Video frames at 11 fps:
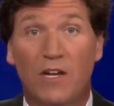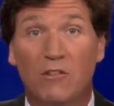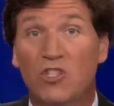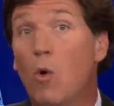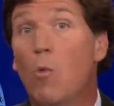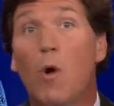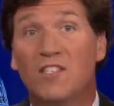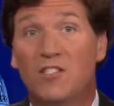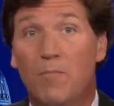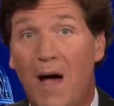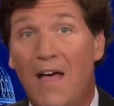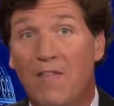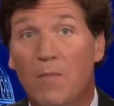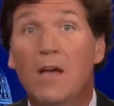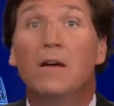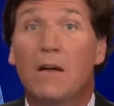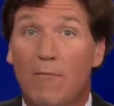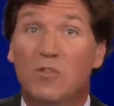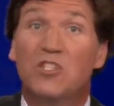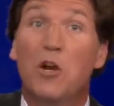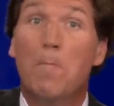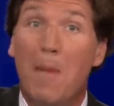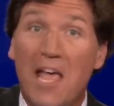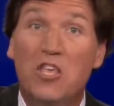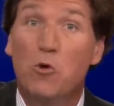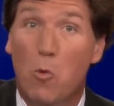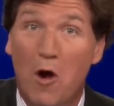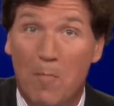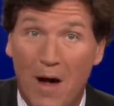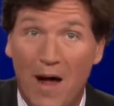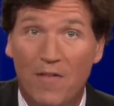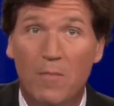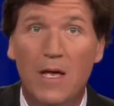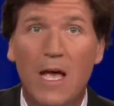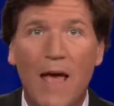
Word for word: vehicles. No one wants to buy them. Government's going to make you want to buy them.